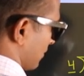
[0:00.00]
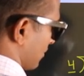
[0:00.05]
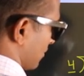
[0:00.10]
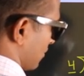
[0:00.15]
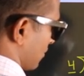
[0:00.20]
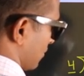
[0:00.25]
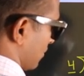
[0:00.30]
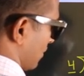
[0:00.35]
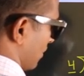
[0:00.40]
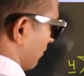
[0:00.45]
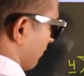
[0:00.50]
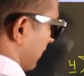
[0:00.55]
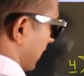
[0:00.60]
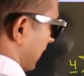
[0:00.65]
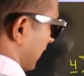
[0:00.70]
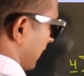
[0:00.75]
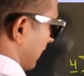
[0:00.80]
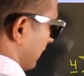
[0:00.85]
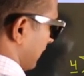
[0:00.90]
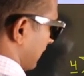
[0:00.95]
so
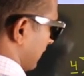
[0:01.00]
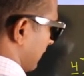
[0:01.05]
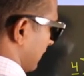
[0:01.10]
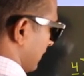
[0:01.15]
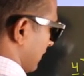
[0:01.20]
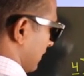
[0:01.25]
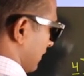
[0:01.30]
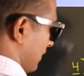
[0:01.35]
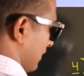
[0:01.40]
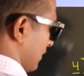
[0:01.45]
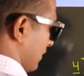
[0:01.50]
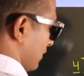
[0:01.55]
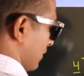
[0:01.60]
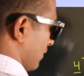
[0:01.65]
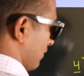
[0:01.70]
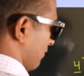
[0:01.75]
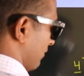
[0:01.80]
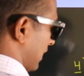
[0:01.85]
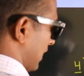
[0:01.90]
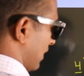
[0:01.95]
20.
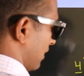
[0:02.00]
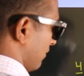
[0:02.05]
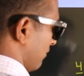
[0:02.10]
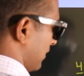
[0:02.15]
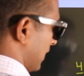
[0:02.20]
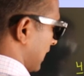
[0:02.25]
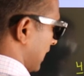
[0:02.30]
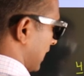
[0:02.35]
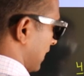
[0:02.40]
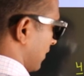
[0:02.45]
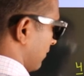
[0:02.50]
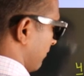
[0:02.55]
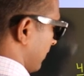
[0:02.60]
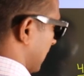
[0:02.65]
When do we get